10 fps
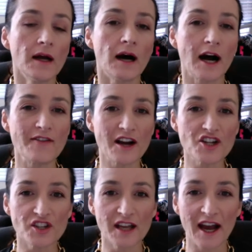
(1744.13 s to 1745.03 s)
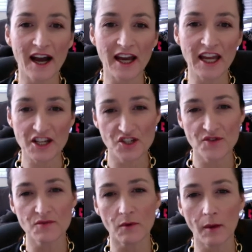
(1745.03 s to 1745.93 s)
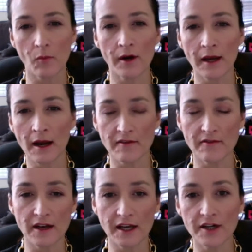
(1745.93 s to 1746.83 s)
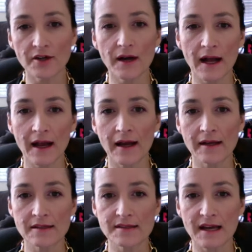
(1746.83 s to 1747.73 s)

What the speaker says: I've actually had issues where I'm working on a video and